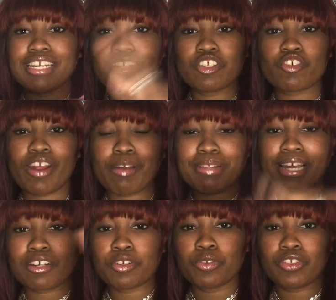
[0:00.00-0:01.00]
Scrap
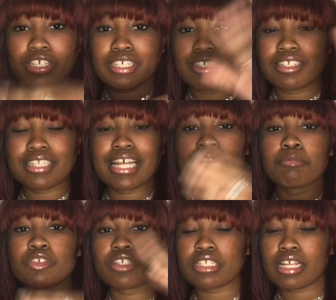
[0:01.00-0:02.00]
that Gucci. I'm
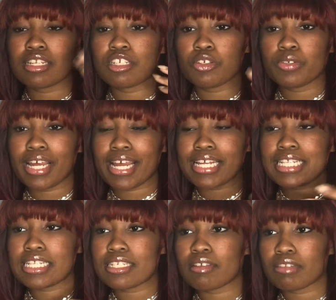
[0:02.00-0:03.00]
just telling you the
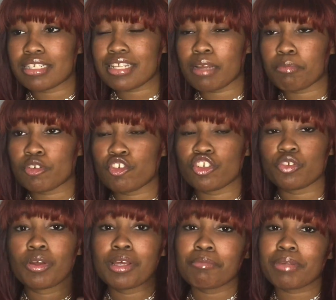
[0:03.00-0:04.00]
essence of the type of shoe,
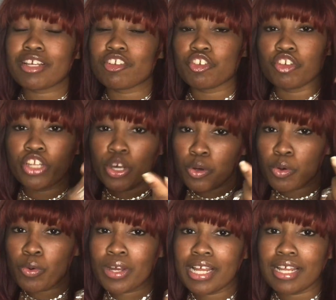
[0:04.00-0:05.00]
because you
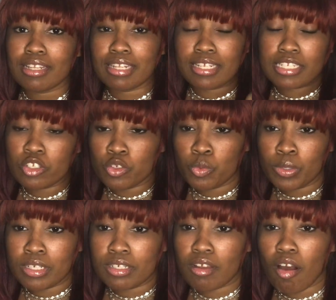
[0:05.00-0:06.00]
know, let's do
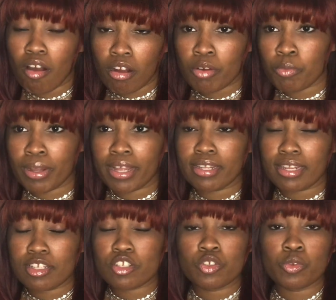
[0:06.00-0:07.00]
it our way.
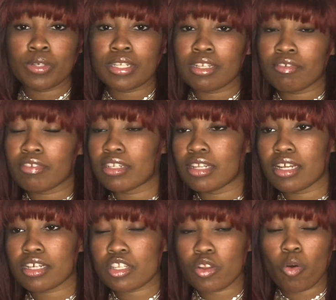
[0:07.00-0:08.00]
Let's do it Living
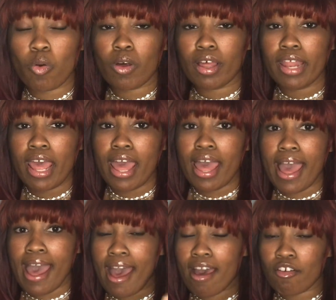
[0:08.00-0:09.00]
Lux on
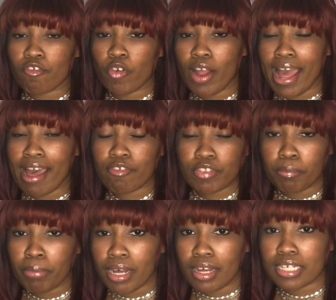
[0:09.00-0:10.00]
half the
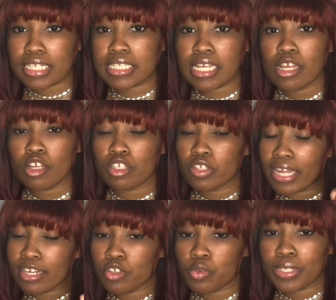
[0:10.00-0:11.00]
bucks. You got
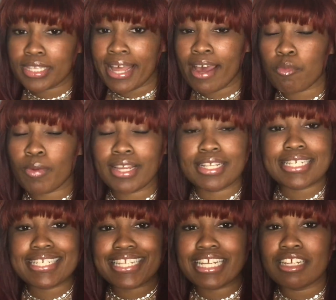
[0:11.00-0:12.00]
to do it that way.
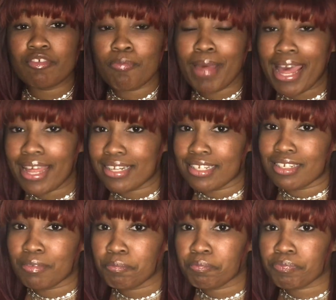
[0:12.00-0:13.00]
Steve Madden
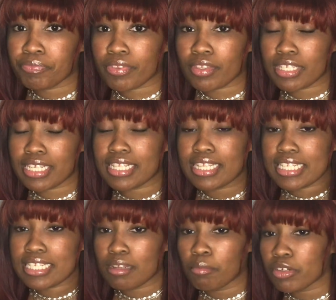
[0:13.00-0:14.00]
did the
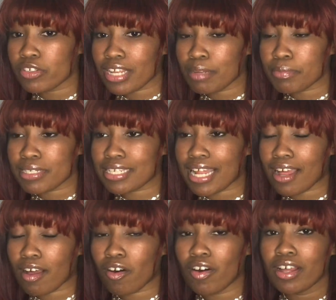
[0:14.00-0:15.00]
similar type of
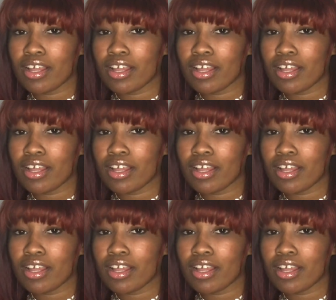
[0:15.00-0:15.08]
style.